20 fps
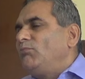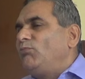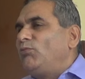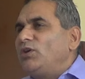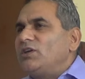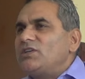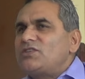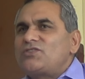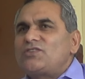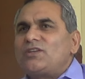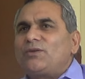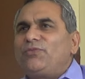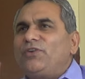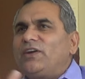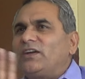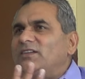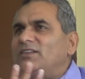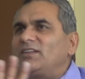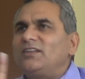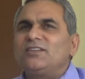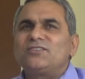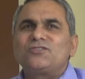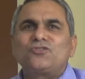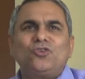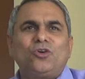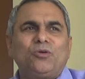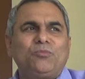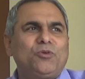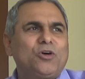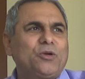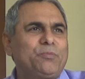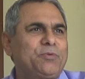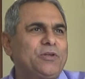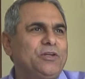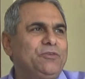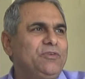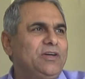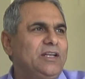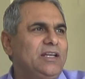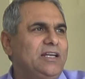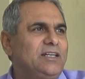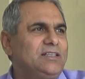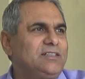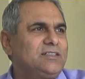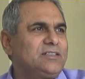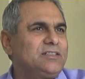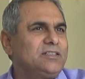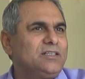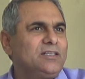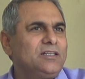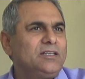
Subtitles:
Moisture factory is no more prevalent.